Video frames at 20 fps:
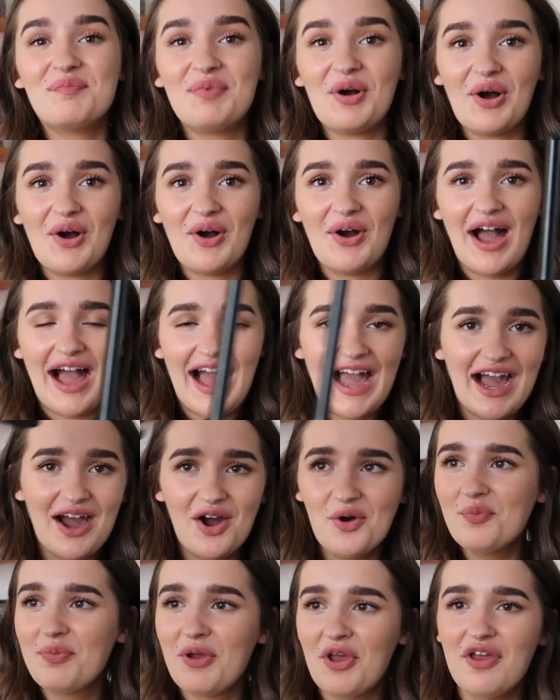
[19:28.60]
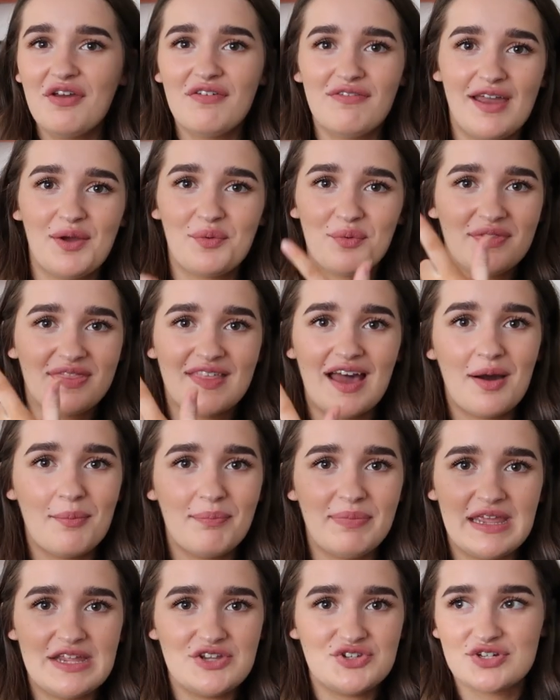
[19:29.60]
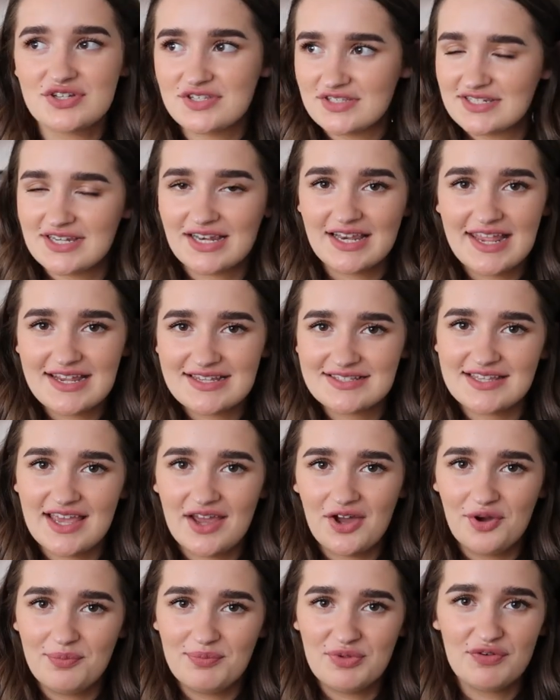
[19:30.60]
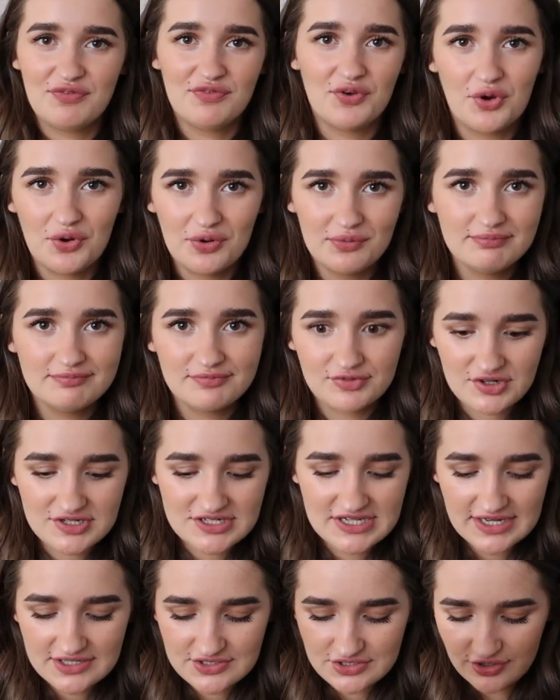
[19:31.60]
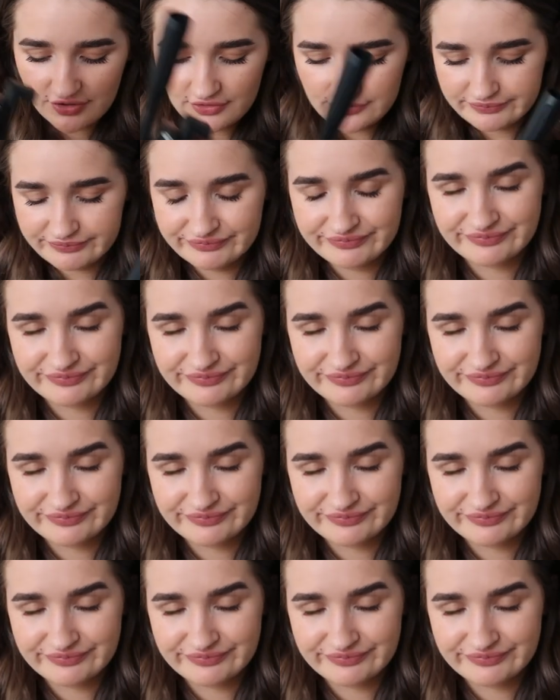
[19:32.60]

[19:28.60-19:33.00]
But how perfect would that be just to like set up your phone for a TikTok?